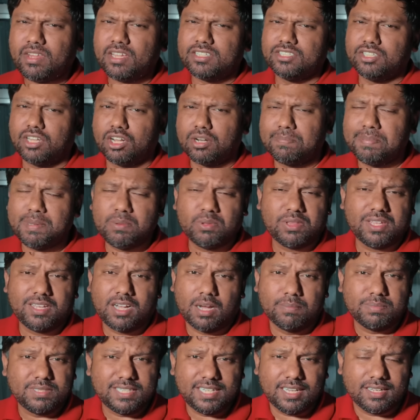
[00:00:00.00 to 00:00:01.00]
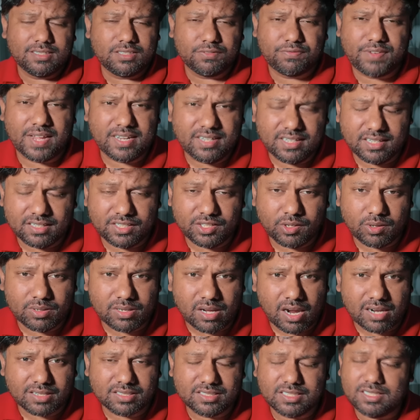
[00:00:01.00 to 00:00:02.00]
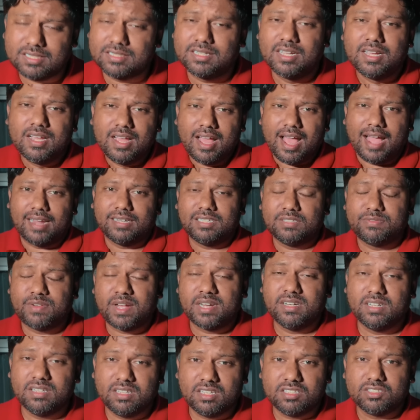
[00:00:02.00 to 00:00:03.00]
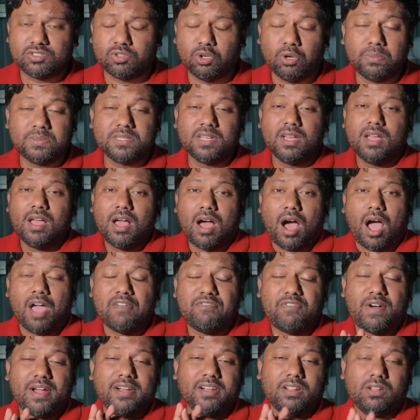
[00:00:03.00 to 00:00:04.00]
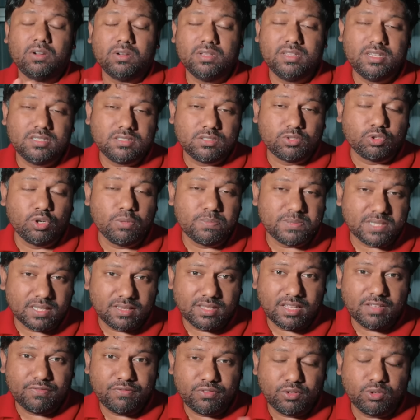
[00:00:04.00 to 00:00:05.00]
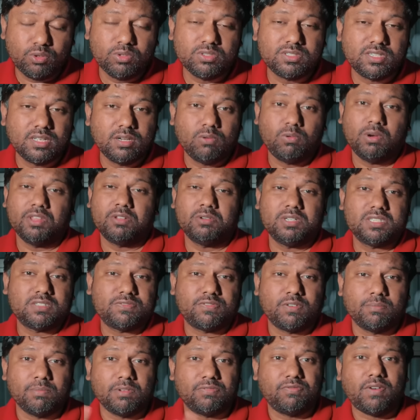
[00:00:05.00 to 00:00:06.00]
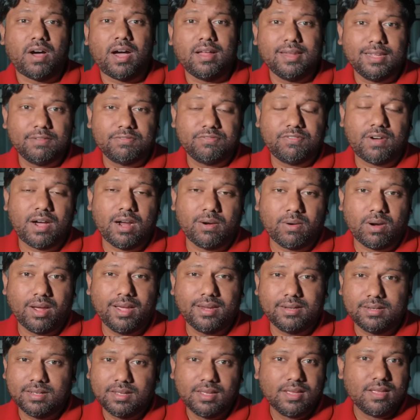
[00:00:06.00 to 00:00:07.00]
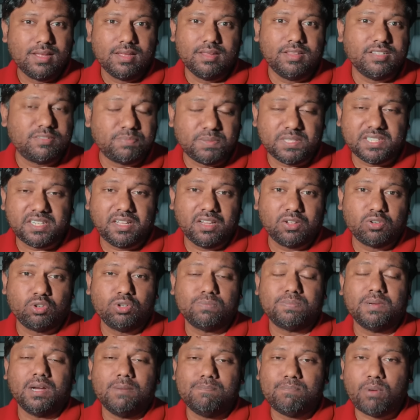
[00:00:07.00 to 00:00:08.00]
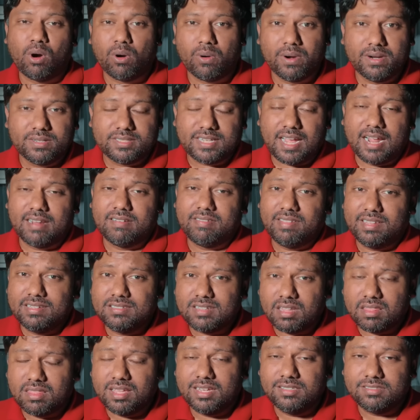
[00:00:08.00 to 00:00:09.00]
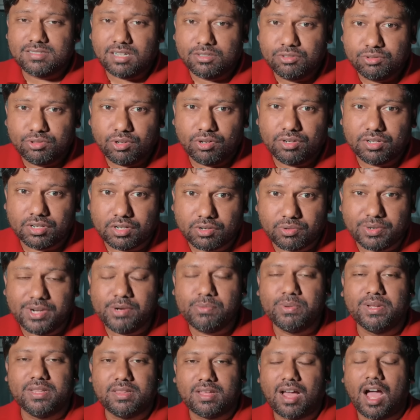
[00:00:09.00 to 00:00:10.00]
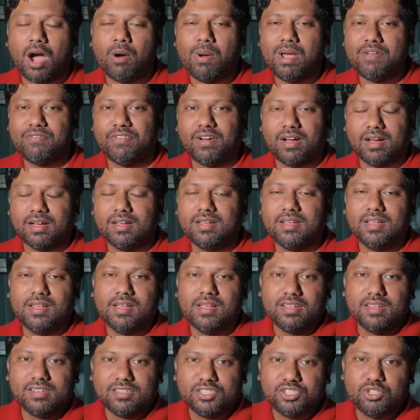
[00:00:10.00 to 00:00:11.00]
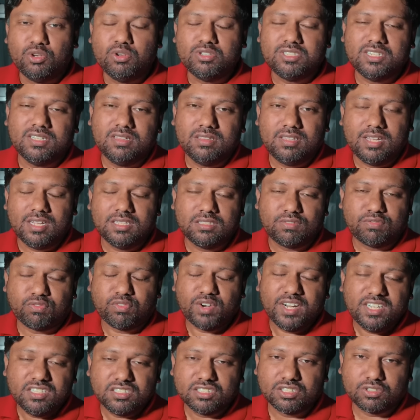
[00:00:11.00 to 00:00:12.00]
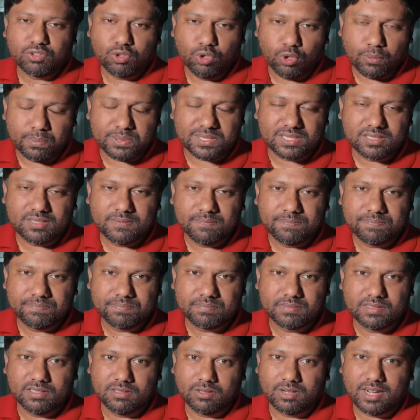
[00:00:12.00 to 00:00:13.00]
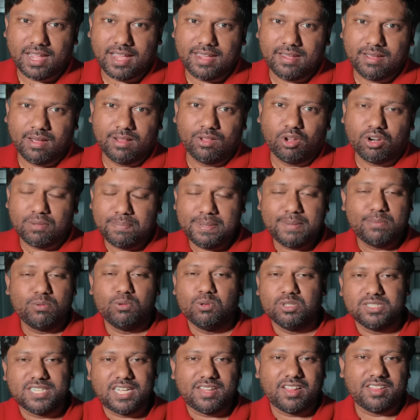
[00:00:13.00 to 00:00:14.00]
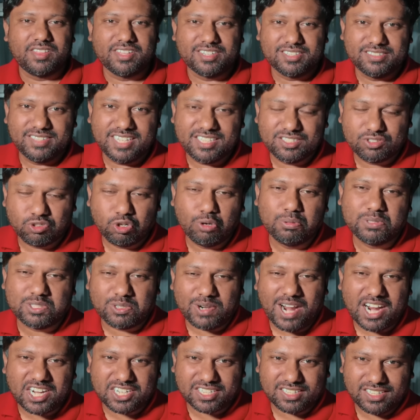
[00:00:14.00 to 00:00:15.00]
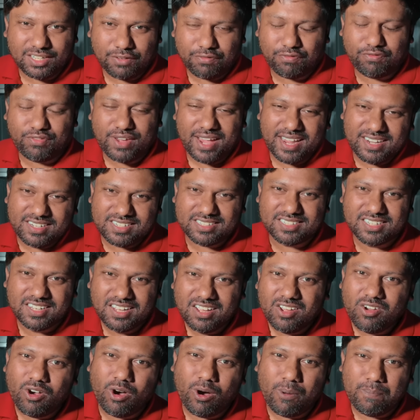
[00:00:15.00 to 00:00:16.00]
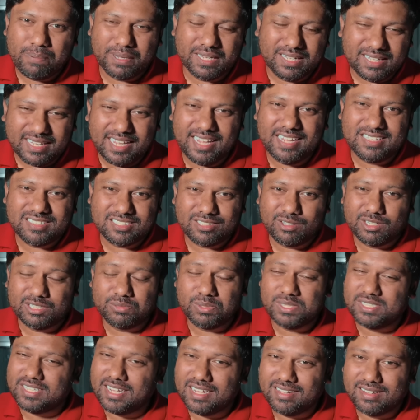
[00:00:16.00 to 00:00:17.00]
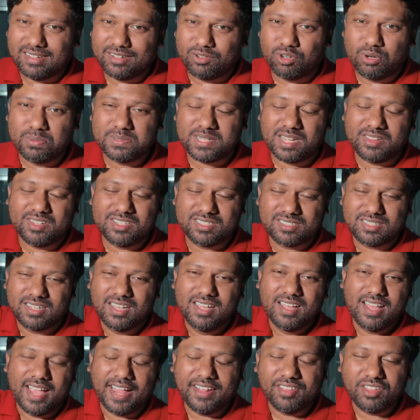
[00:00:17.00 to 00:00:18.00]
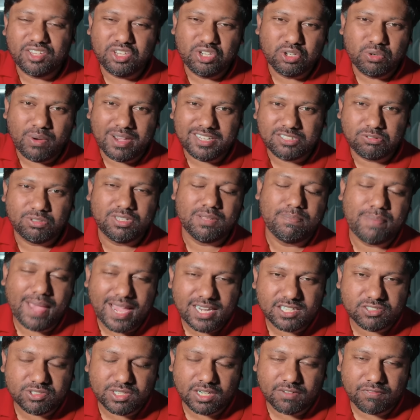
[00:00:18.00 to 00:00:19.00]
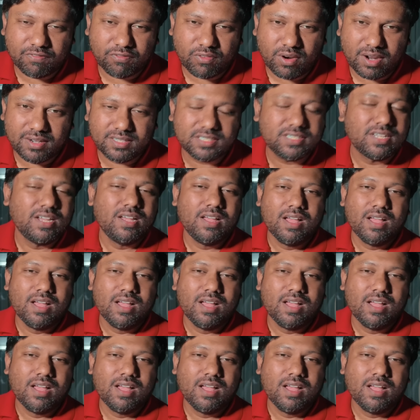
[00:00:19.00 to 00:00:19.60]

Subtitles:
So a lot of people think I'm here defending neo-Nazis and defending these groups. I find a lot of these groups and their views, whether it's from the far left, far right, this particular group, abhorrent, and these are things I do not agree with. However, using these fringe groups, okay, a lot of people will say that these groups are actually feds or police, because we're seeing groups like this in the US with the Patriot Front.